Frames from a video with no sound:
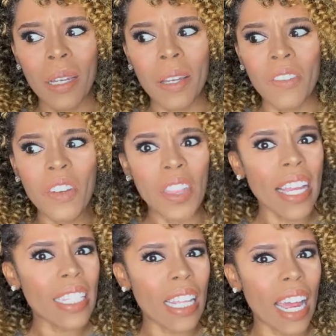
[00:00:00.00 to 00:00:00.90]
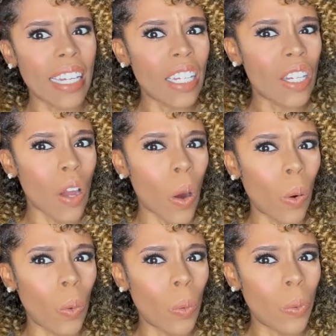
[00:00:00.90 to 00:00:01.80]
for things that I didn't
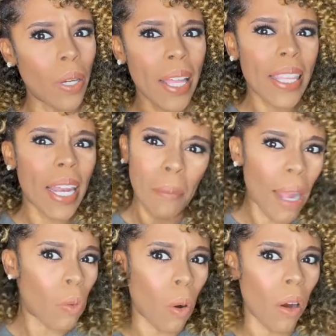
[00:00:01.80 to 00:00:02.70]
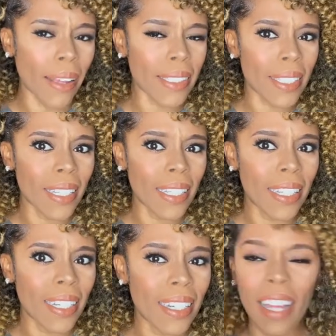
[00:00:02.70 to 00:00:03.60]
know that I might want.
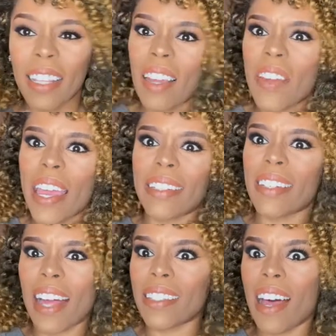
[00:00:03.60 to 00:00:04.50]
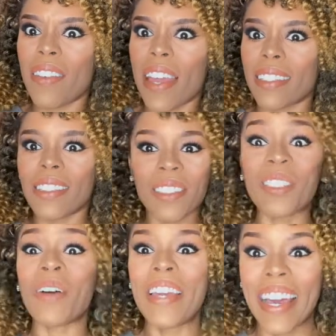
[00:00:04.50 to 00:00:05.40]
I love it. I love it. So
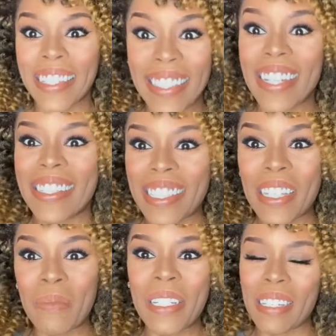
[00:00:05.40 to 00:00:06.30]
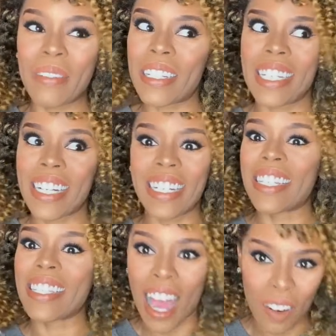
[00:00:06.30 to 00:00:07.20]
yes, send me some suggestions. I
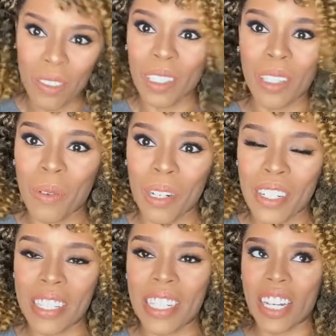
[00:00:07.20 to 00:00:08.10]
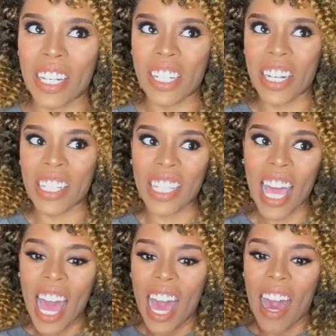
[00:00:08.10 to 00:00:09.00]
really want your suggestions.
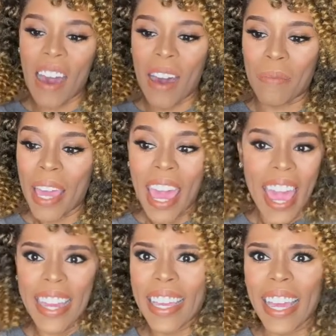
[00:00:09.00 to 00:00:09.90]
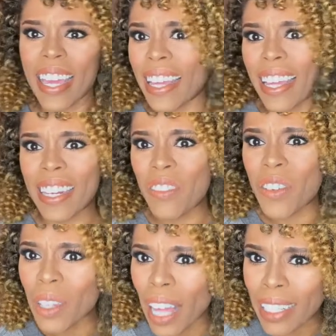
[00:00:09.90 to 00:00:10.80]
And yeah, and if you
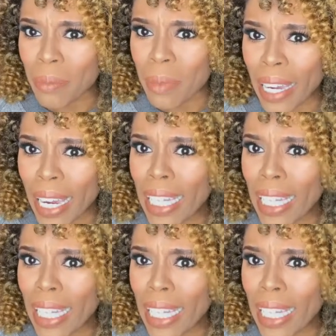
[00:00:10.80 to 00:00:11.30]
liked me,